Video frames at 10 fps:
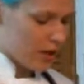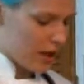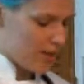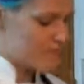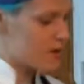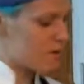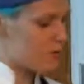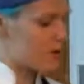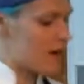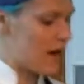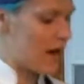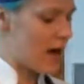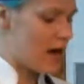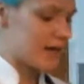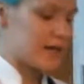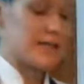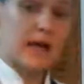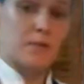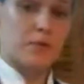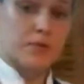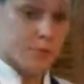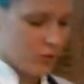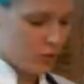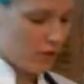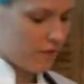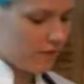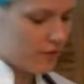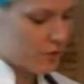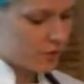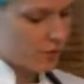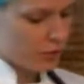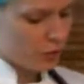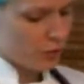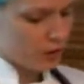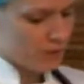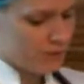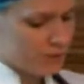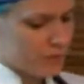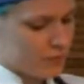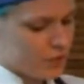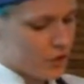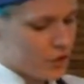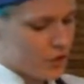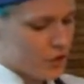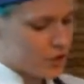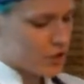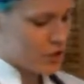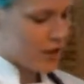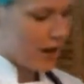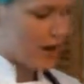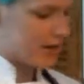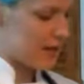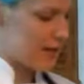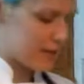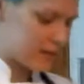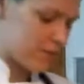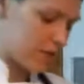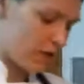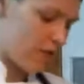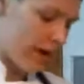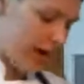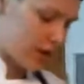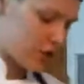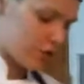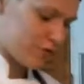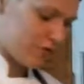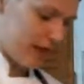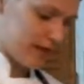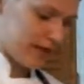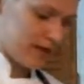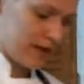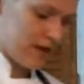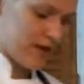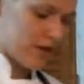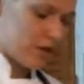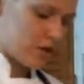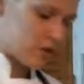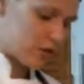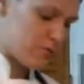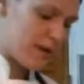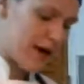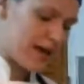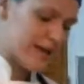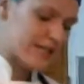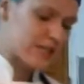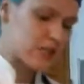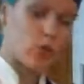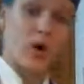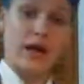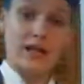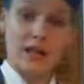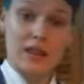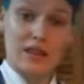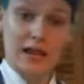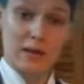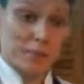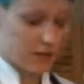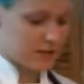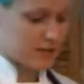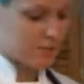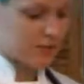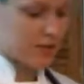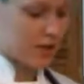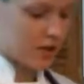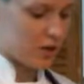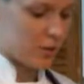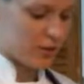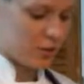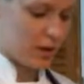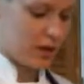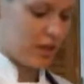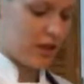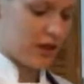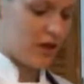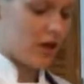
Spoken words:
And then we're gonna add a tablespoon of vegetable oil just to add a little bit of extra fat in it. So batter is quite thick because the banana was quite thick.